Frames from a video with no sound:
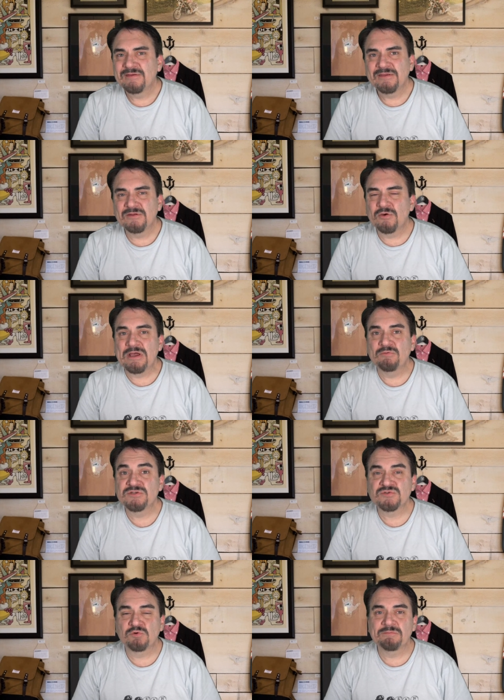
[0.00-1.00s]
You know, I would
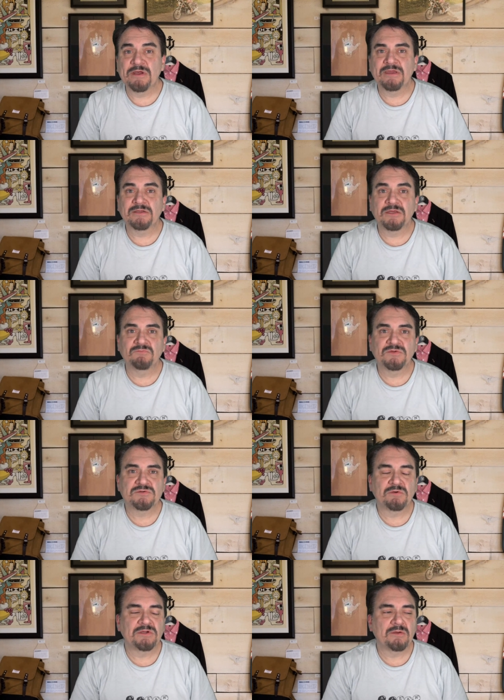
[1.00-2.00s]
just worry about getting
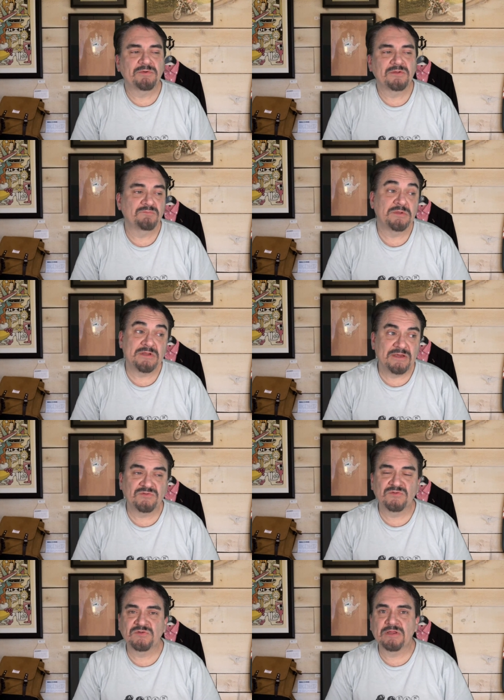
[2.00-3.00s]
inventory up. It'd be
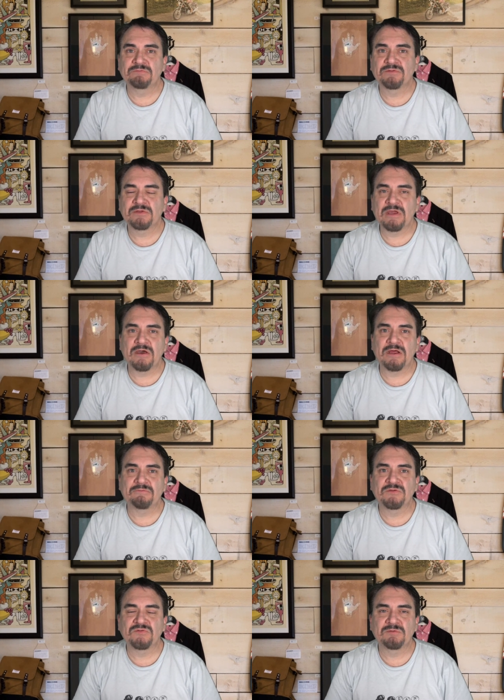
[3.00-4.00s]
nice to sell everything out,
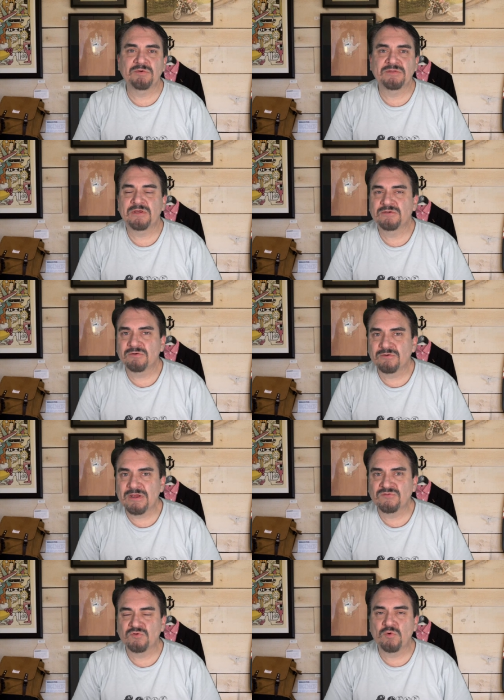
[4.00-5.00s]
obviously, but then you're
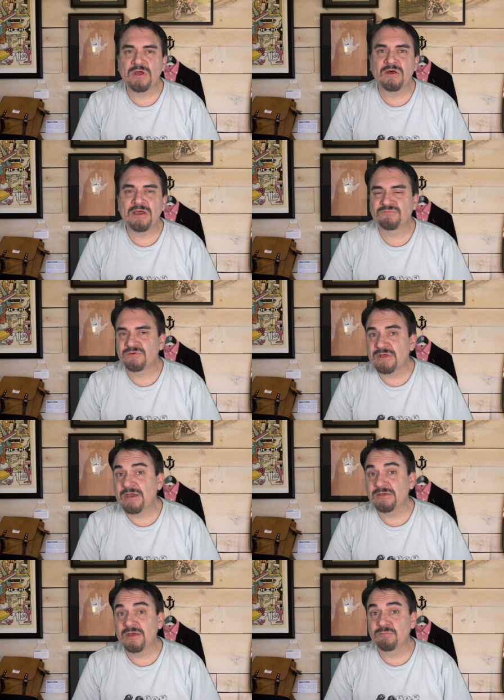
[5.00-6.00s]
SOL after
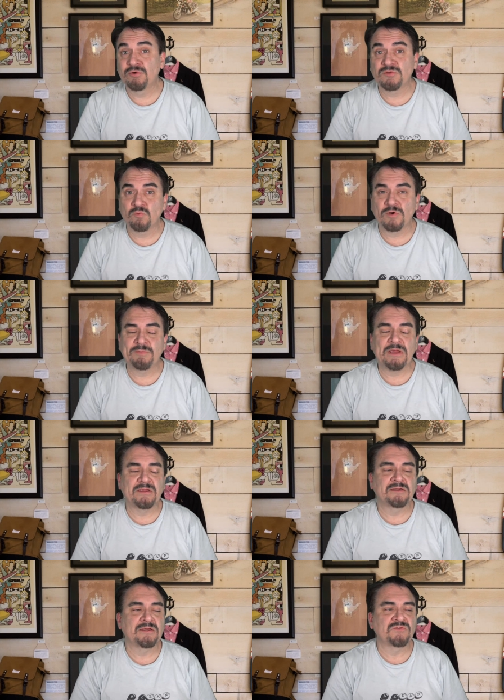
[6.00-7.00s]
that. You got to put the work
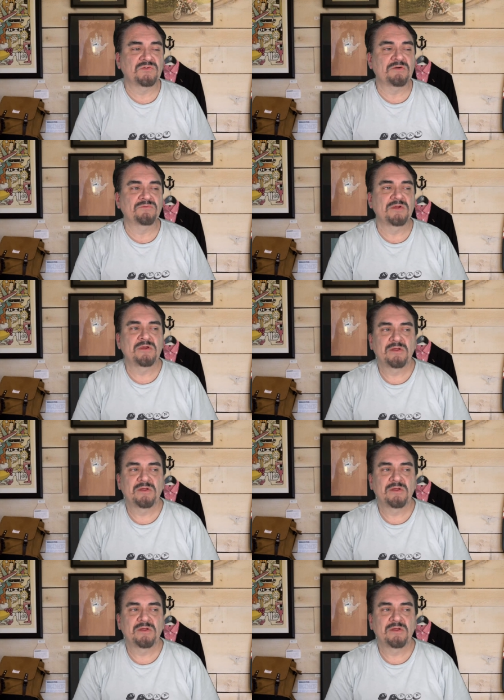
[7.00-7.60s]
back in to get stuff